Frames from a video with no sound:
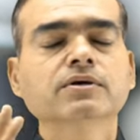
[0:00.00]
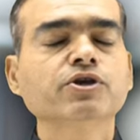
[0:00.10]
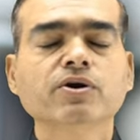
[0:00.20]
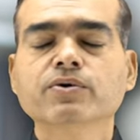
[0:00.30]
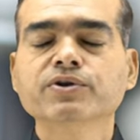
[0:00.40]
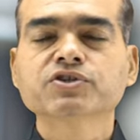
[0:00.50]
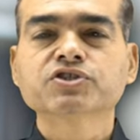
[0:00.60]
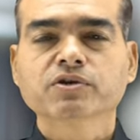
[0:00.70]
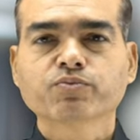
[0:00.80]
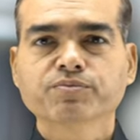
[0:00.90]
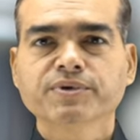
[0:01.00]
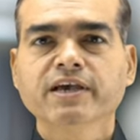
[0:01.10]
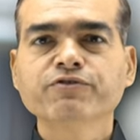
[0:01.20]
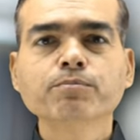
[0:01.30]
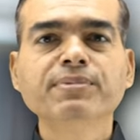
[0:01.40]
you're going to stick with me,
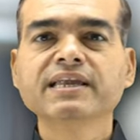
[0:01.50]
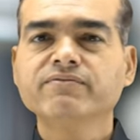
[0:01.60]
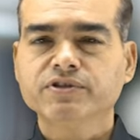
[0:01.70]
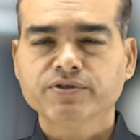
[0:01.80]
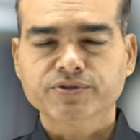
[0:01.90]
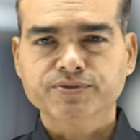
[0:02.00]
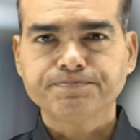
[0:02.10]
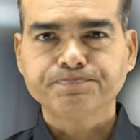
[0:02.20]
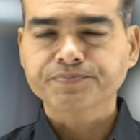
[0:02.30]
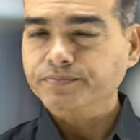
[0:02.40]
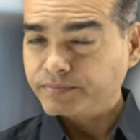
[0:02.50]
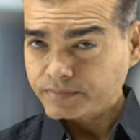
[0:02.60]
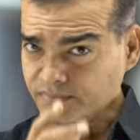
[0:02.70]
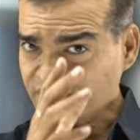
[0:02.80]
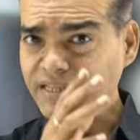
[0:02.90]
if you believe in this.
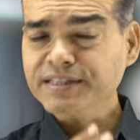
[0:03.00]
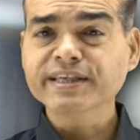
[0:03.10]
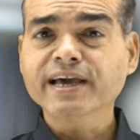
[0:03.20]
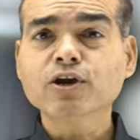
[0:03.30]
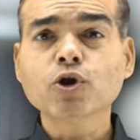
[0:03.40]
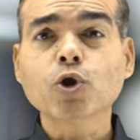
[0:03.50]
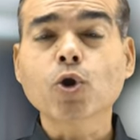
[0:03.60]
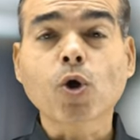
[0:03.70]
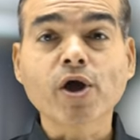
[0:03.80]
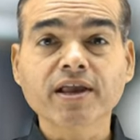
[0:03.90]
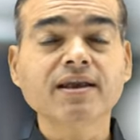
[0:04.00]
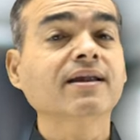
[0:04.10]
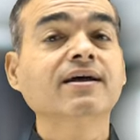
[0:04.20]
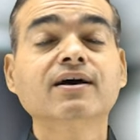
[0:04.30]
They are loyal